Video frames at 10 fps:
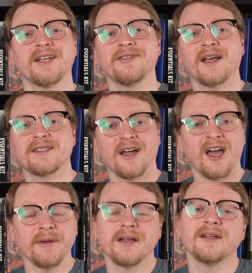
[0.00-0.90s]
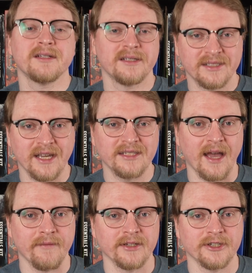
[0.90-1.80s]
until next time, stay
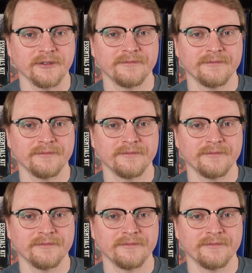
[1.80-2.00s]
savage.